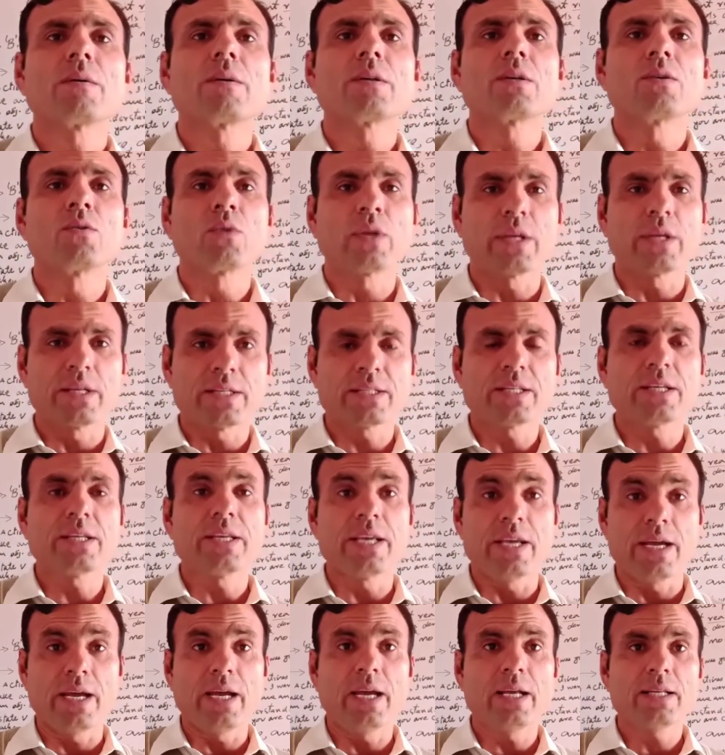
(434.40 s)
You can say
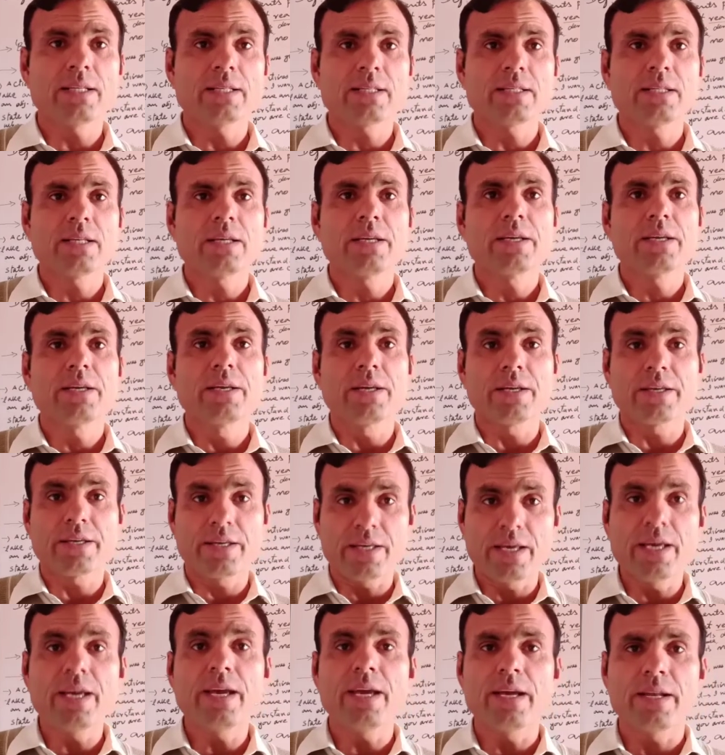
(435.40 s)
yes, he
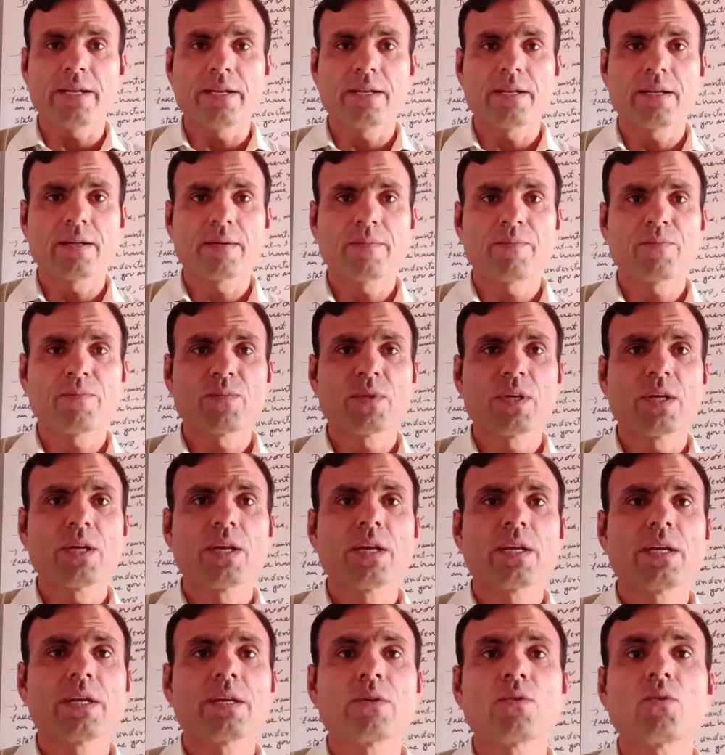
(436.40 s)
can.
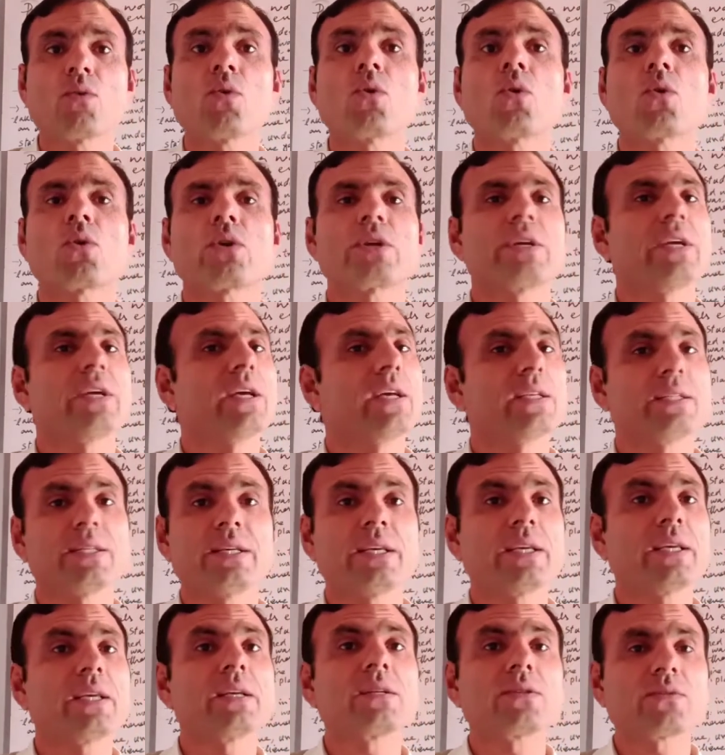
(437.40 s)
Or yes, he
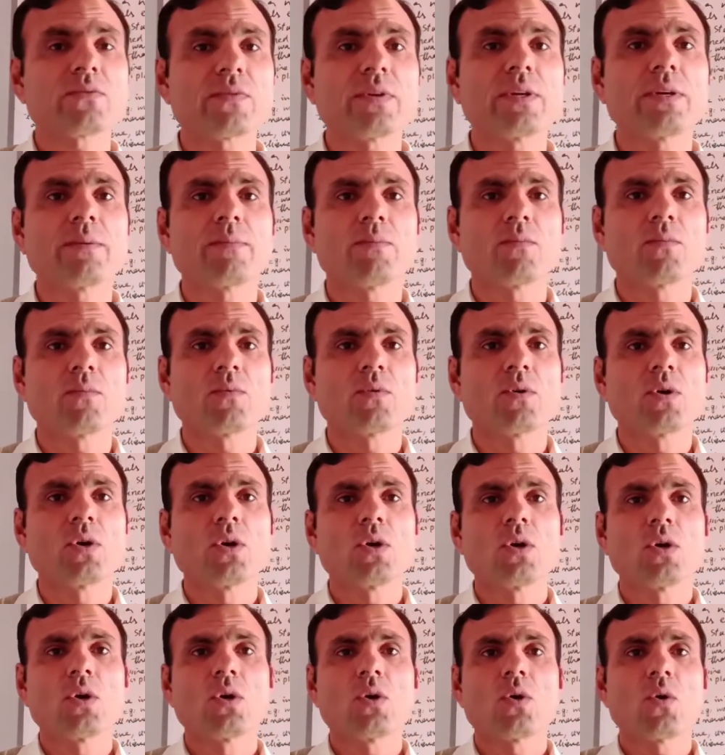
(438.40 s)
can swim.
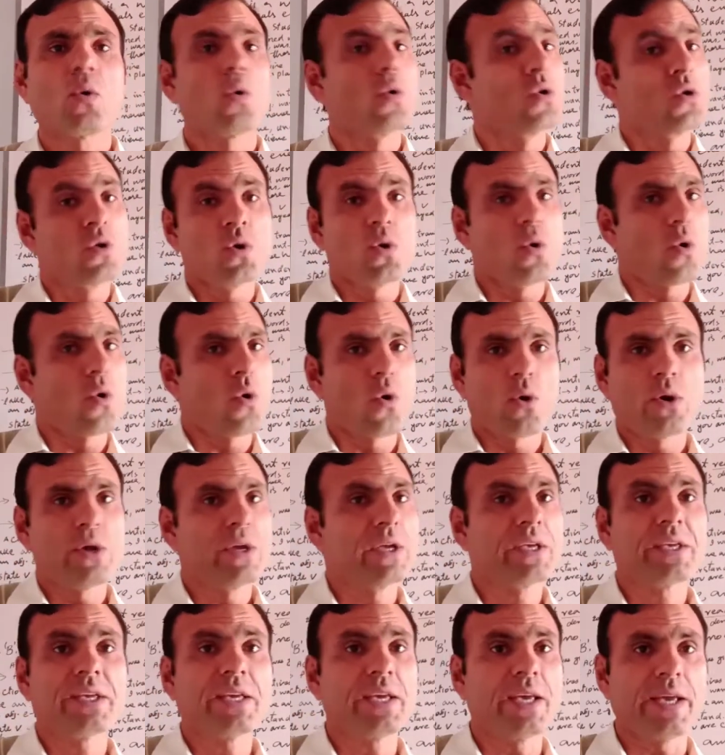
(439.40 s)
Or no, he
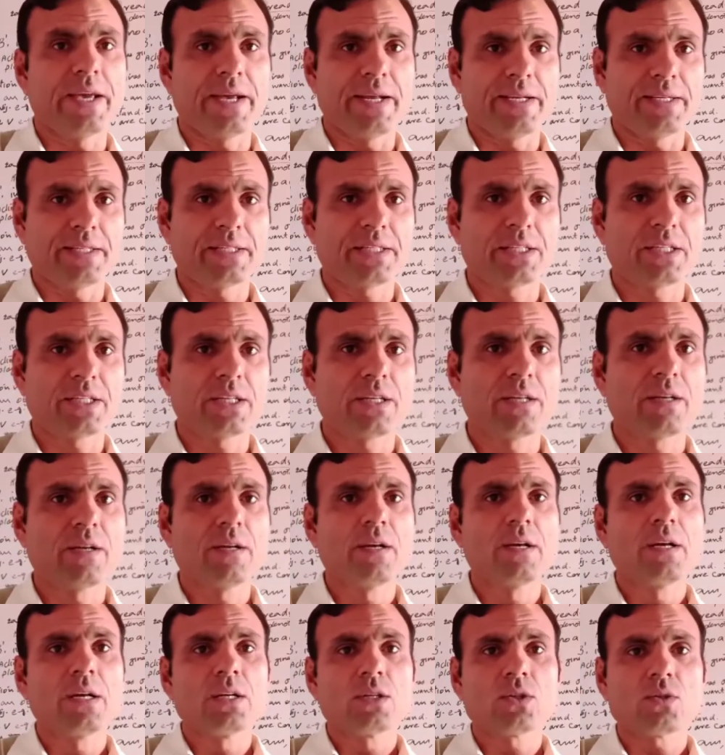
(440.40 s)
can't.
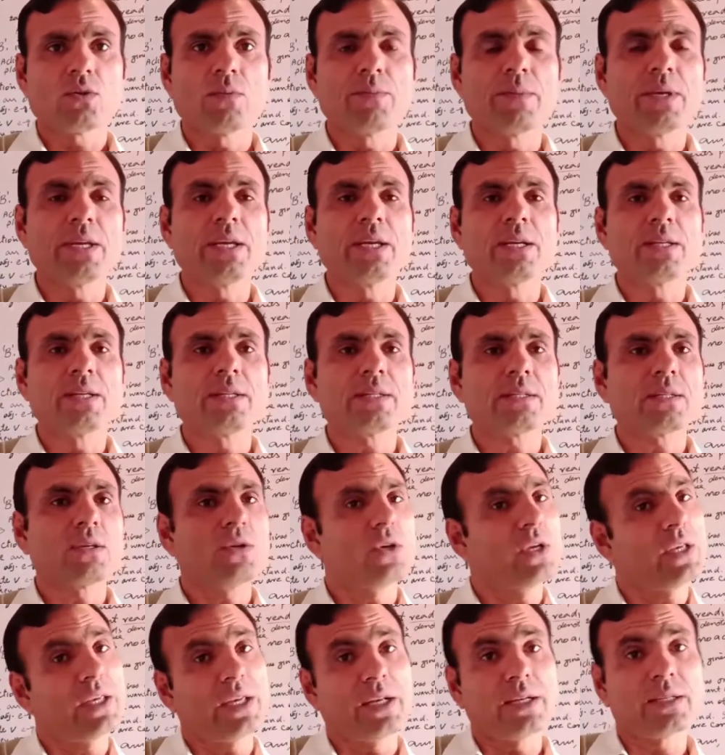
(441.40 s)
So means
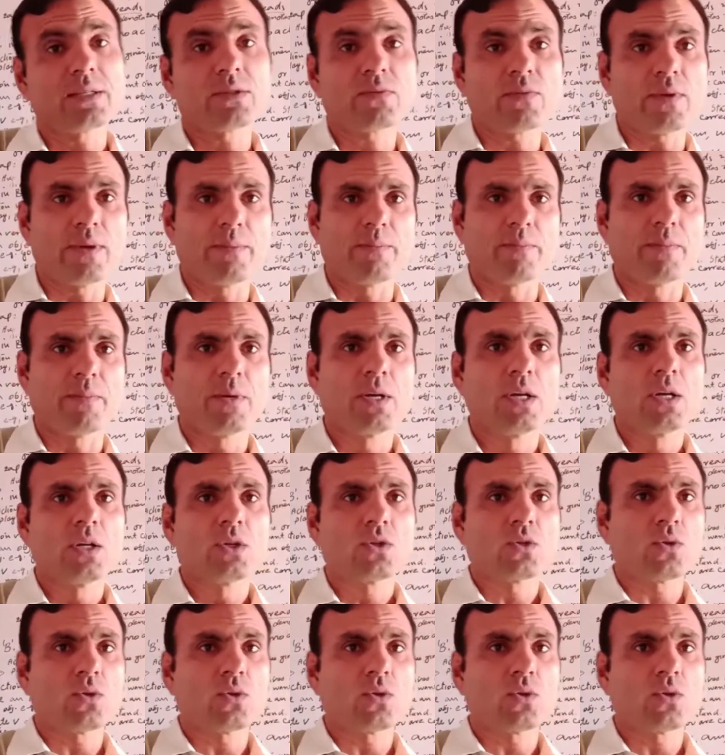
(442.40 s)
he can swim.